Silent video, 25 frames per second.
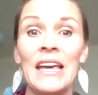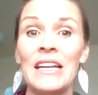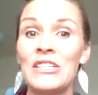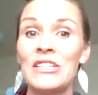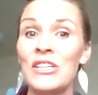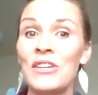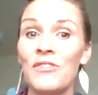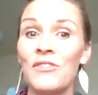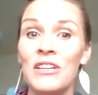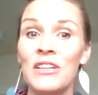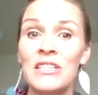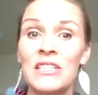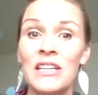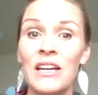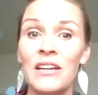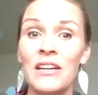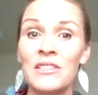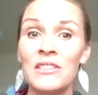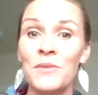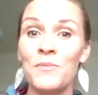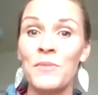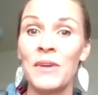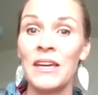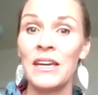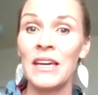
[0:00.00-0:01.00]
she reached out
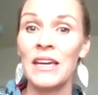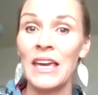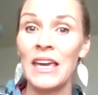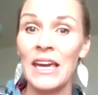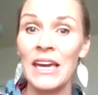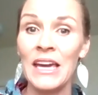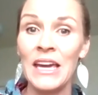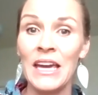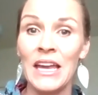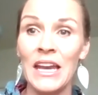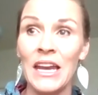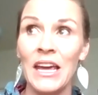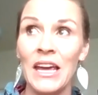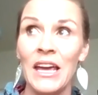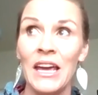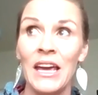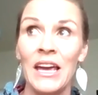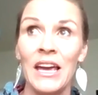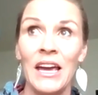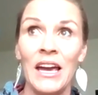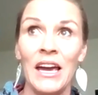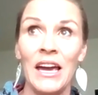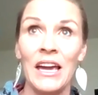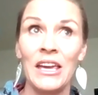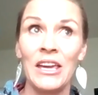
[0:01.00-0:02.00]
to me again
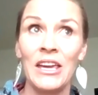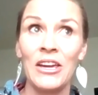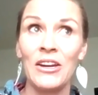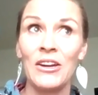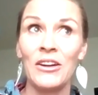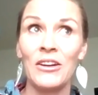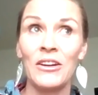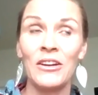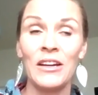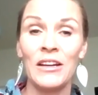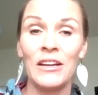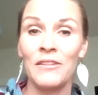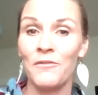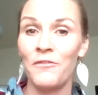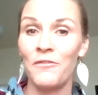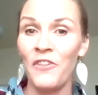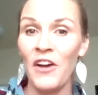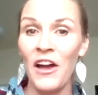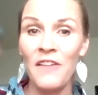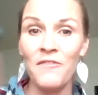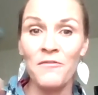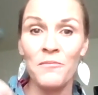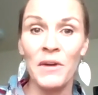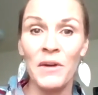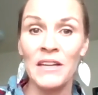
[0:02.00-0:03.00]
a year and
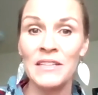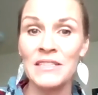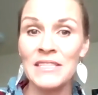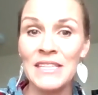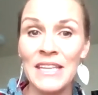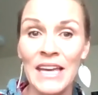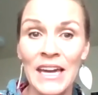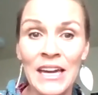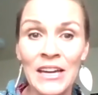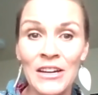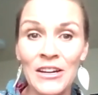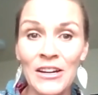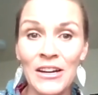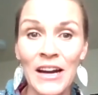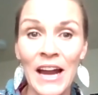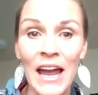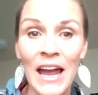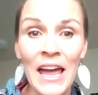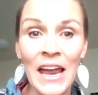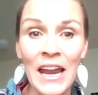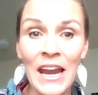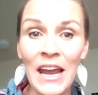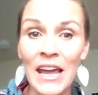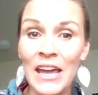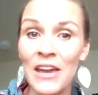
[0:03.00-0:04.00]
5 months later,
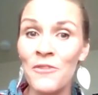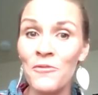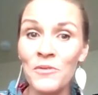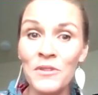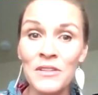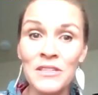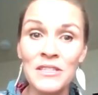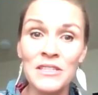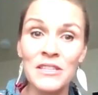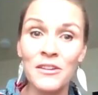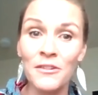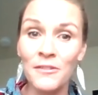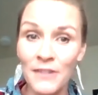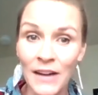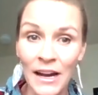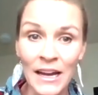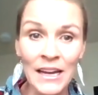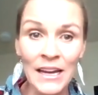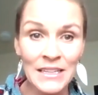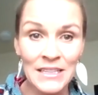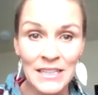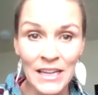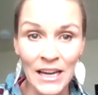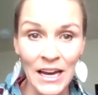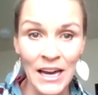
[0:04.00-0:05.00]
and it was the
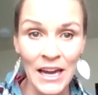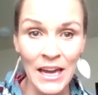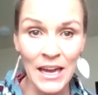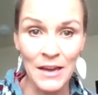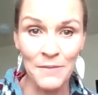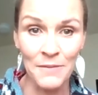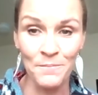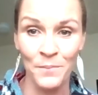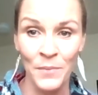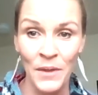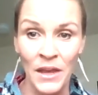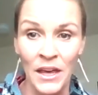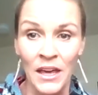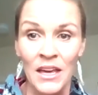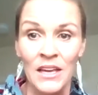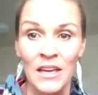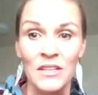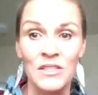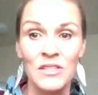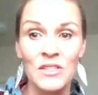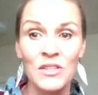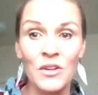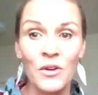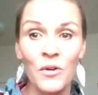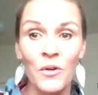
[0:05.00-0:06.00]
right time.
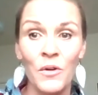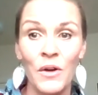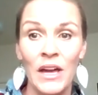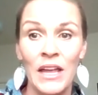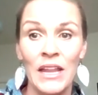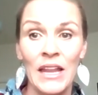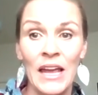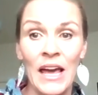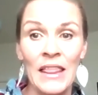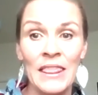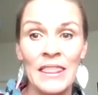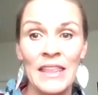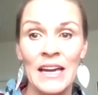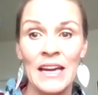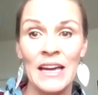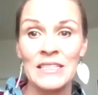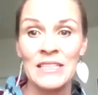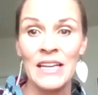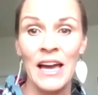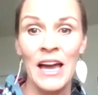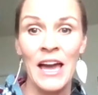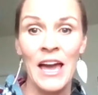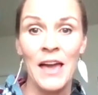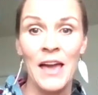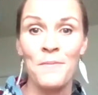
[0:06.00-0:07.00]
So, and at that
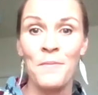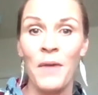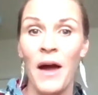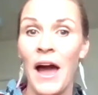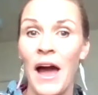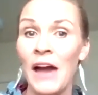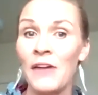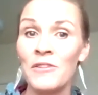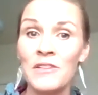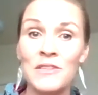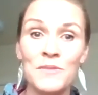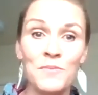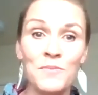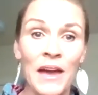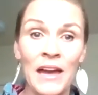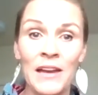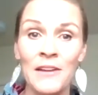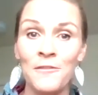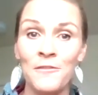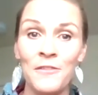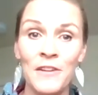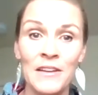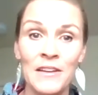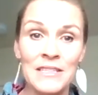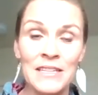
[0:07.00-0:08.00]
time, I was
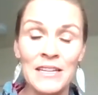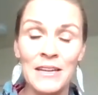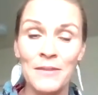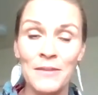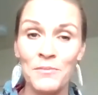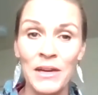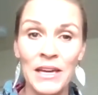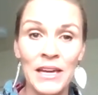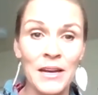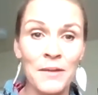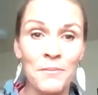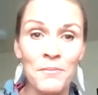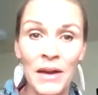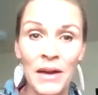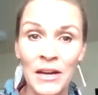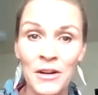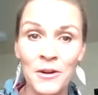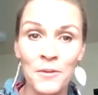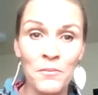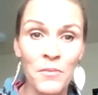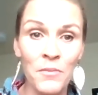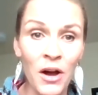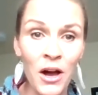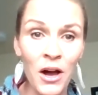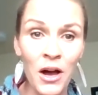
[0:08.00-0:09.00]
manifesting being a better
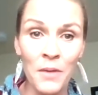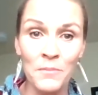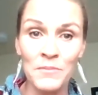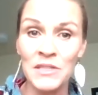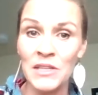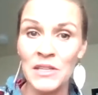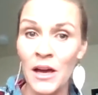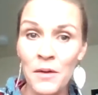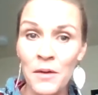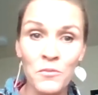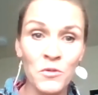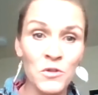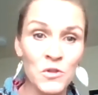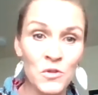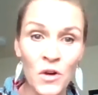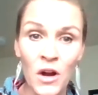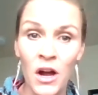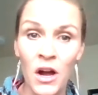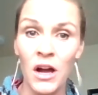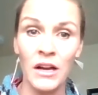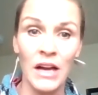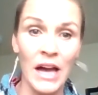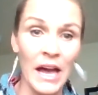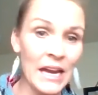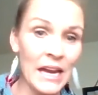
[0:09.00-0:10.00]
mom. Something was
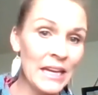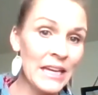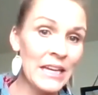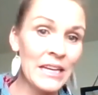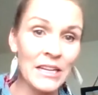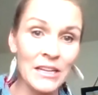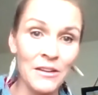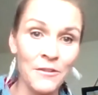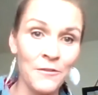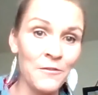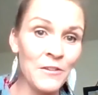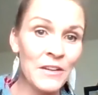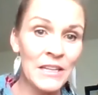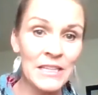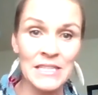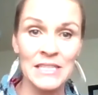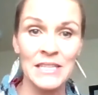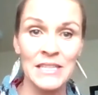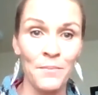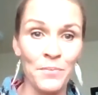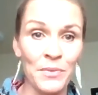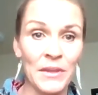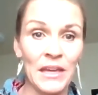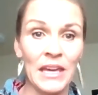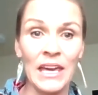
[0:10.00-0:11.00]
wrong. I needed to fix
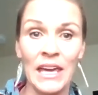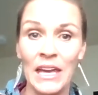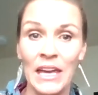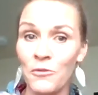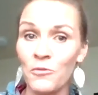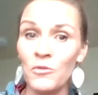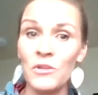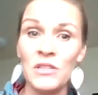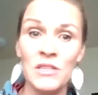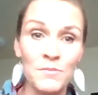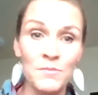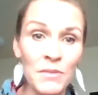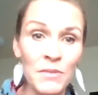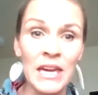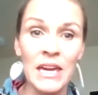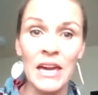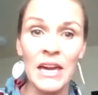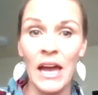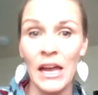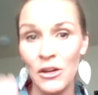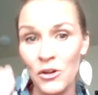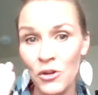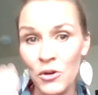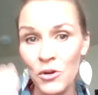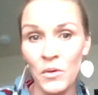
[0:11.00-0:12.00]
something, and it was me.
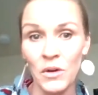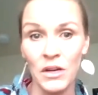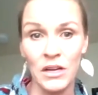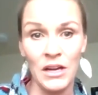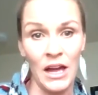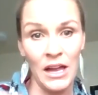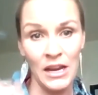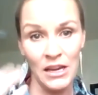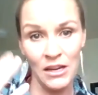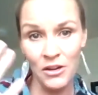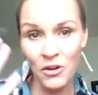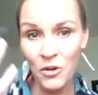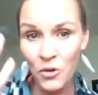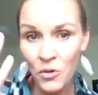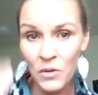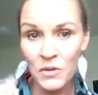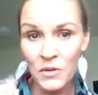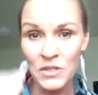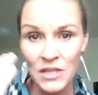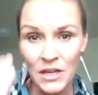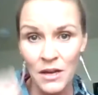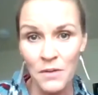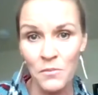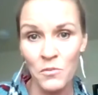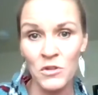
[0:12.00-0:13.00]
I knew it. I knew
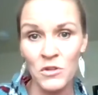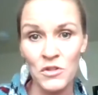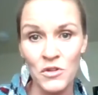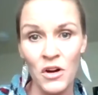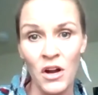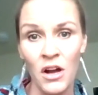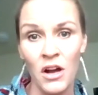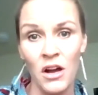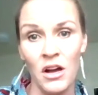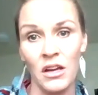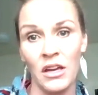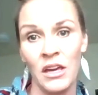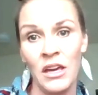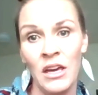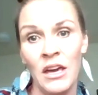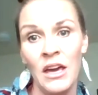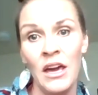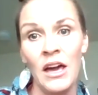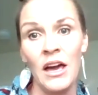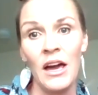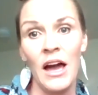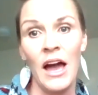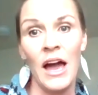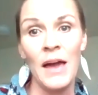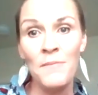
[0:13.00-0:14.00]
something was wrong.
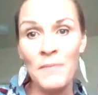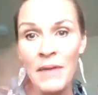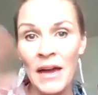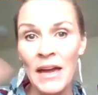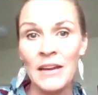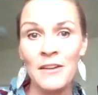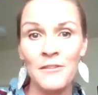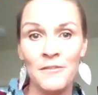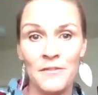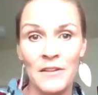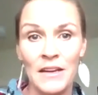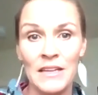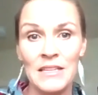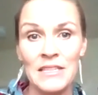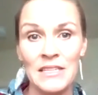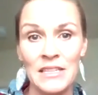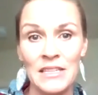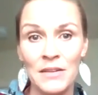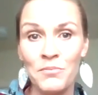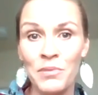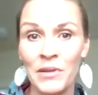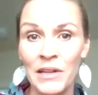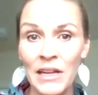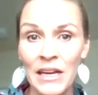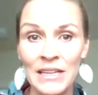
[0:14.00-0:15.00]
I
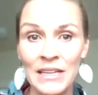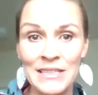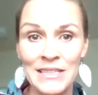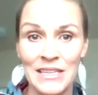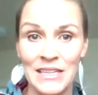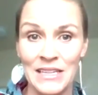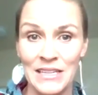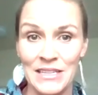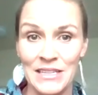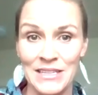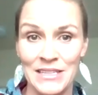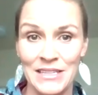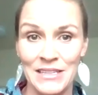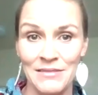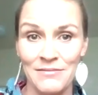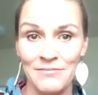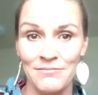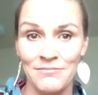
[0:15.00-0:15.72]
manifested Plexus.